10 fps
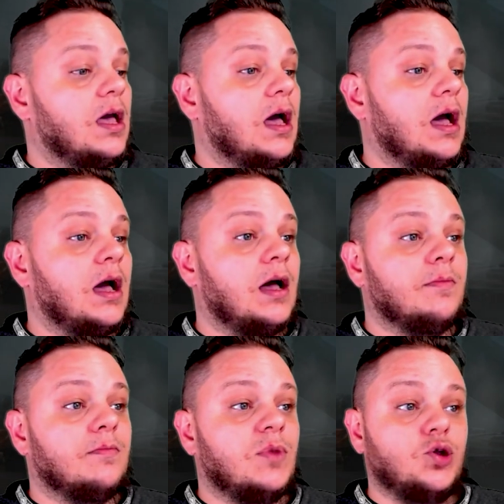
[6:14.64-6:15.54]

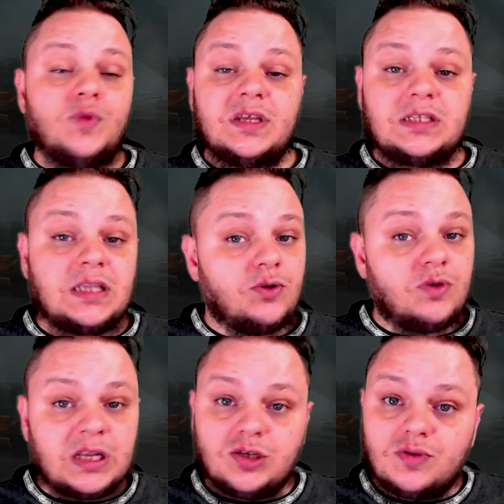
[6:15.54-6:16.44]
who
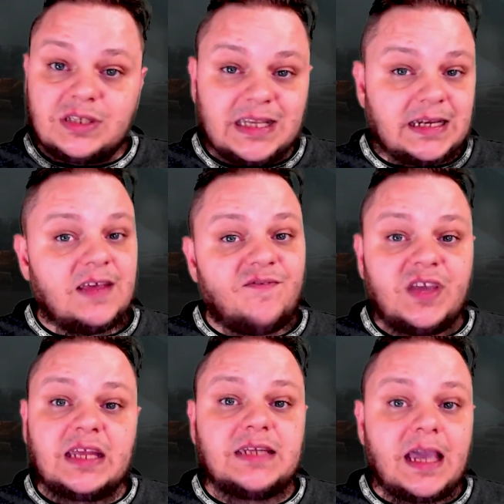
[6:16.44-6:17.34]
can do
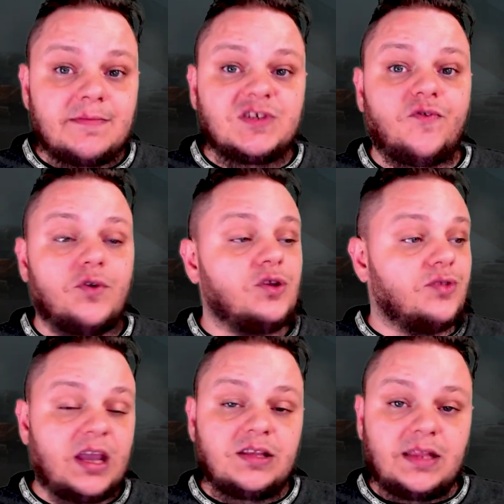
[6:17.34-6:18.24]
significant damage for you.
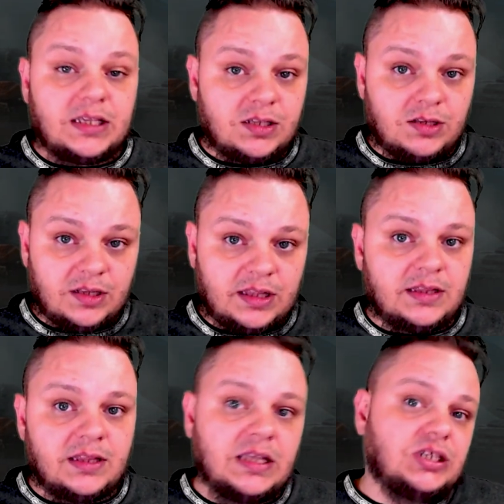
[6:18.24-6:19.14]

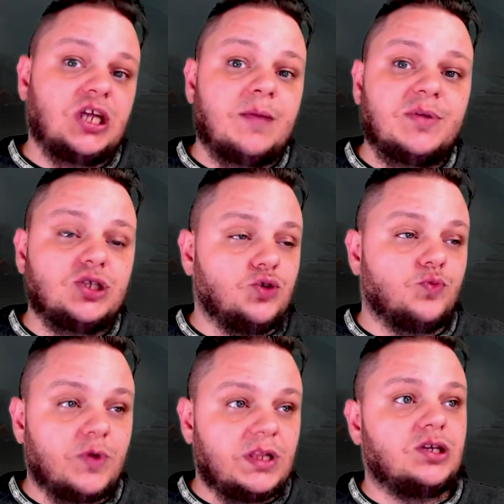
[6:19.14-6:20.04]
These champions do
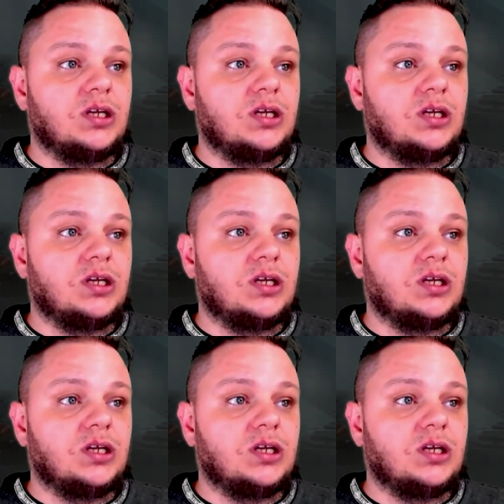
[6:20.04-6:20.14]
really good